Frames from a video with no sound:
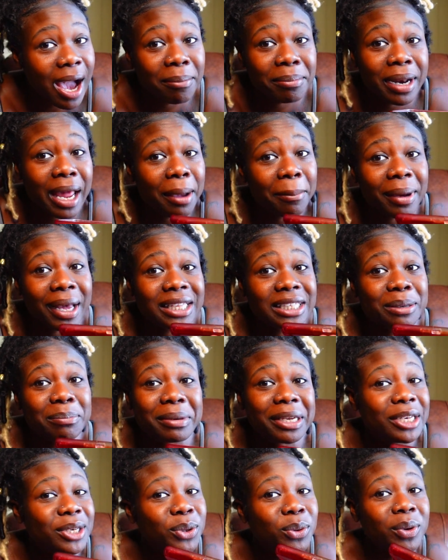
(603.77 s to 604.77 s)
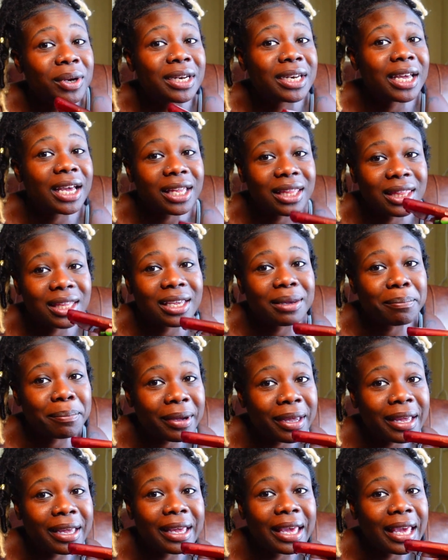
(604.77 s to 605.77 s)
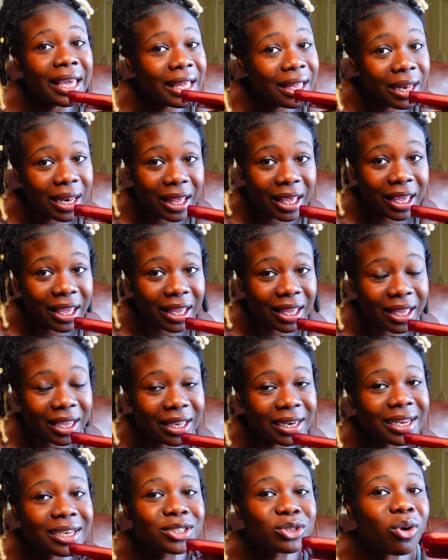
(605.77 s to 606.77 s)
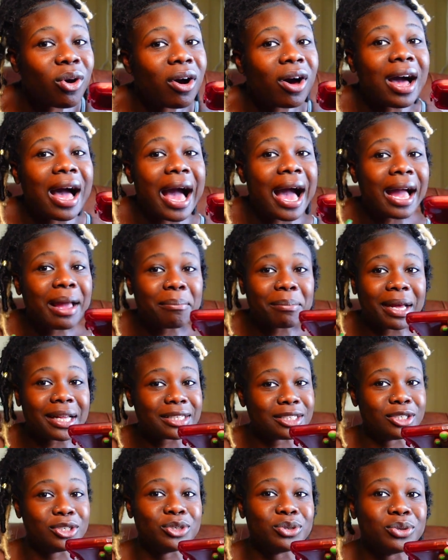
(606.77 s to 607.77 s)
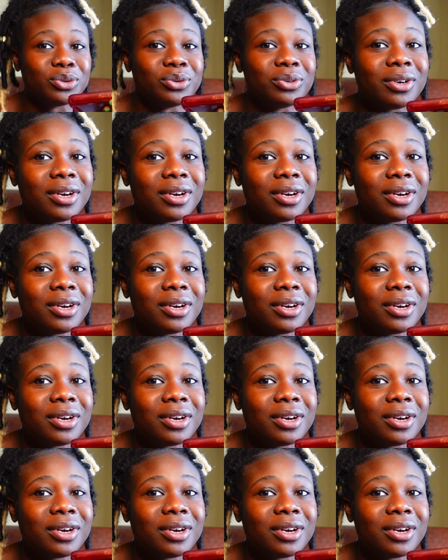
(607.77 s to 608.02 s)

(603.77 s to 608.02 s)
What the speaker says: I'm not about to be doing nothing but healing. That's all I'm about to do.